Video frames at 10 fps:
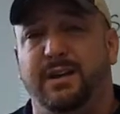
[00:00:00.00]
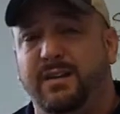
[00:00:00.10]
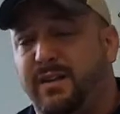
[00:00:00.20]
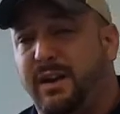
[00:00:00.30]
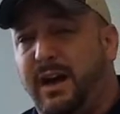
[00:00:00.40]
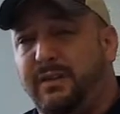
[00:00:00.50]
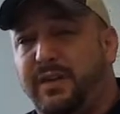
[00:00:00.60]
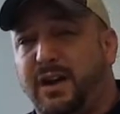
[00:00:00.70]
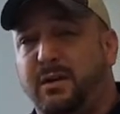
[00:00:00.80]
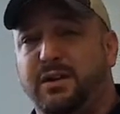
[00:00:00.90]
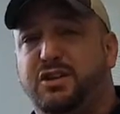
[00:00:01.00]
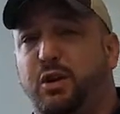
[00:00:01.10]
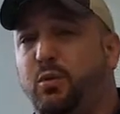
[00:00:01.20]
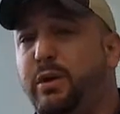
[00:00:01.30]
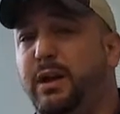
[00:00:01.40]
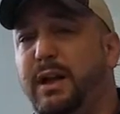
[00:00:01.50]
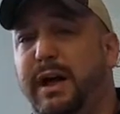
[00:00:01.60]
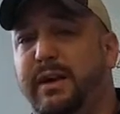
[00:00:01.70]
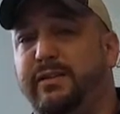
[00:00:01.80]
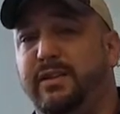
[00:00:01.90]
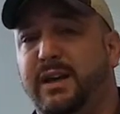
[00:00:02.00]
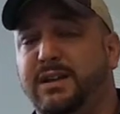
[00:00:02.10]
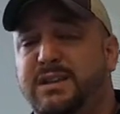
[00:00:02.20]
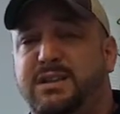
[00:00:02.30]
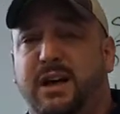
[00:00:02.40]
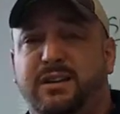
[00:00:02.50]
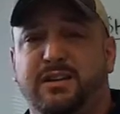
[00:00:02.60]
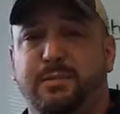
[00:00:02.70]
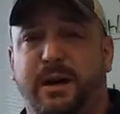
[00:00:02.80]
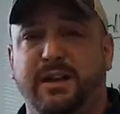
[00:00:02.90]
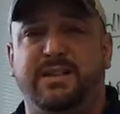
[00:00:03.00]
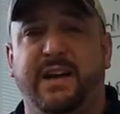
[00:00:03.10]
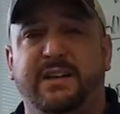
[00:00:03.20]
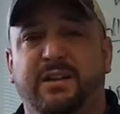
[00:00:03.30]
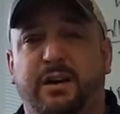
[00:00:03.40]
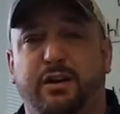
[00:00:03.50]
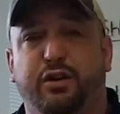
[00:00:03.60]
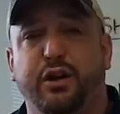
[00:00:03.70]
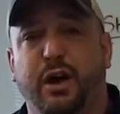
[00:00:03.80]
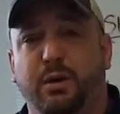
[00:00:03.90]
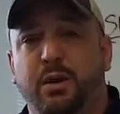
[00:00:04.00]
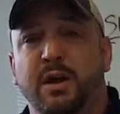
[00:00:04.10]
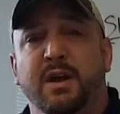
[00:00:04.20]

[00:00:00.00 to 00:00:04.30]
and there's a lot of veterans don't realize that they just got this money tacked onto their note,